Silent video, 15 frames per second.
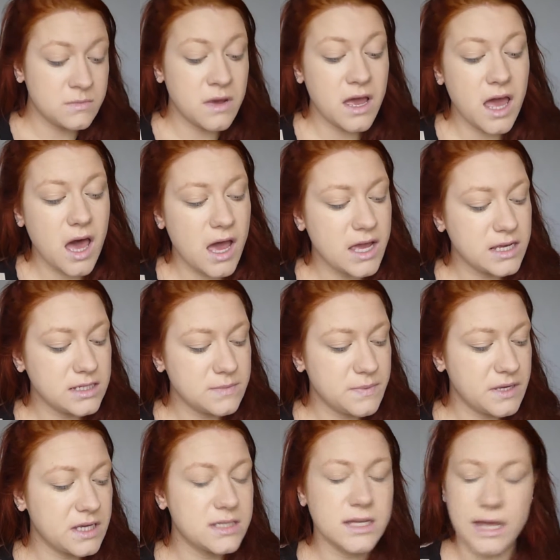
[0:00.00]
my eyes,
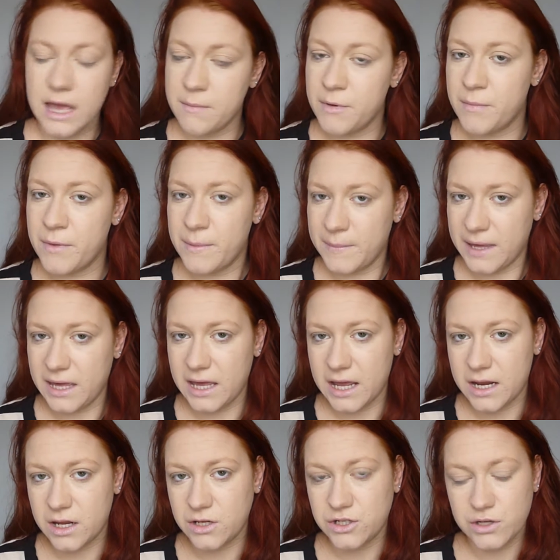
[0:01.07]
because I am a mummy
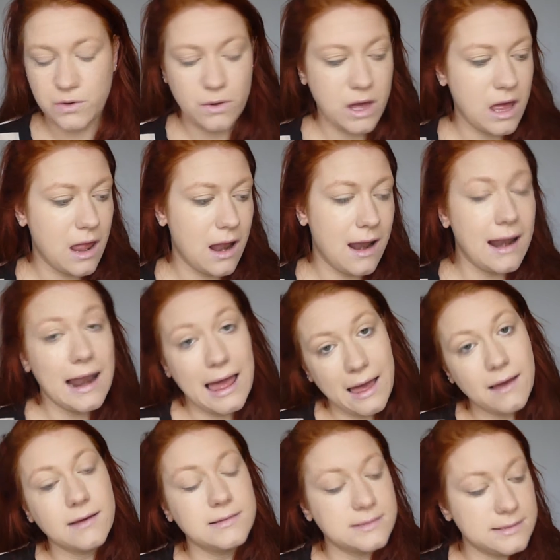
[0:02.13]
and I do
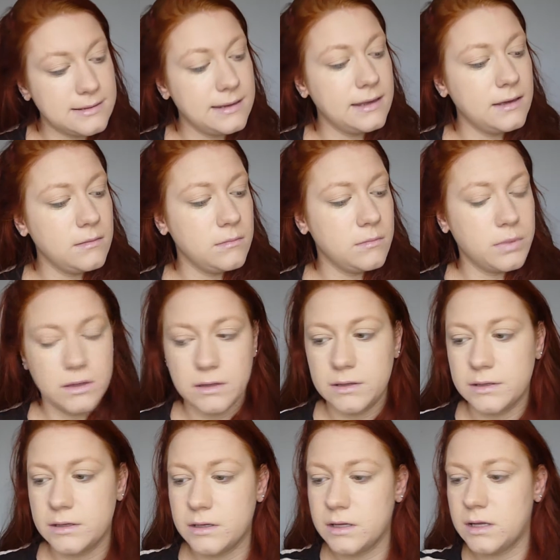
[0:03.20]
lack sleep.
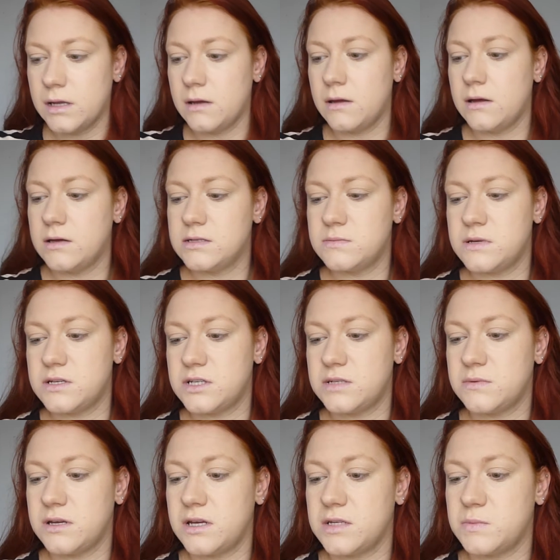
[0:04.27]
As much as
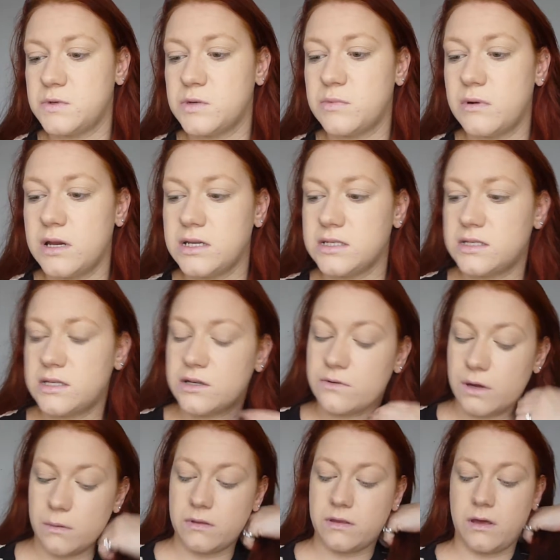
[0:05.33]
my husband will probably
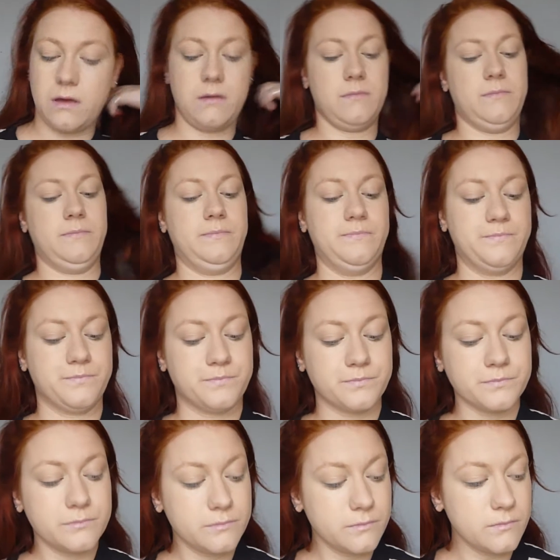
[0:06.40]
disagree with you,
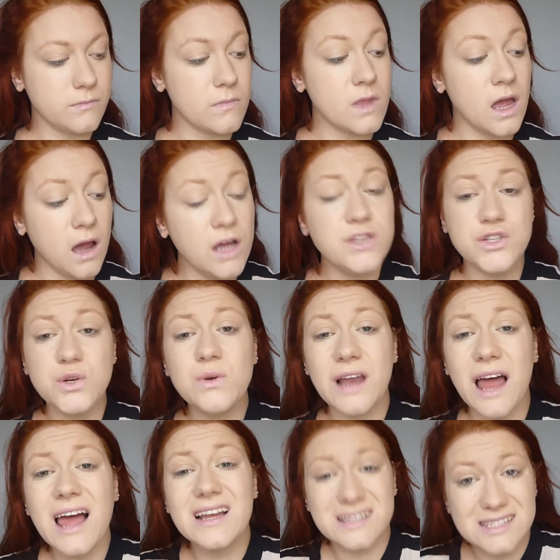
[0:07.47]
I do
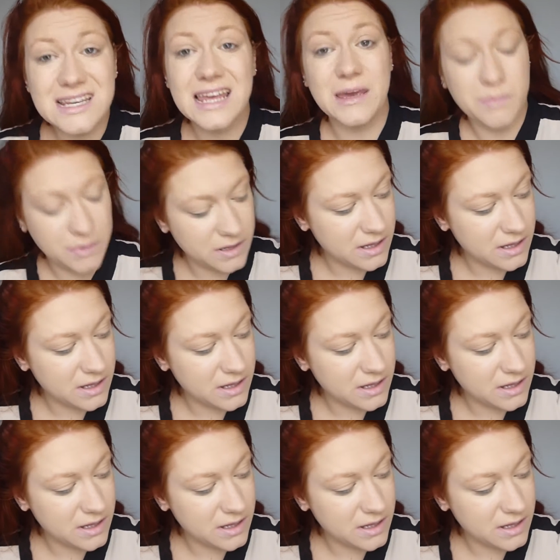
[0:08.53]
lack sleep.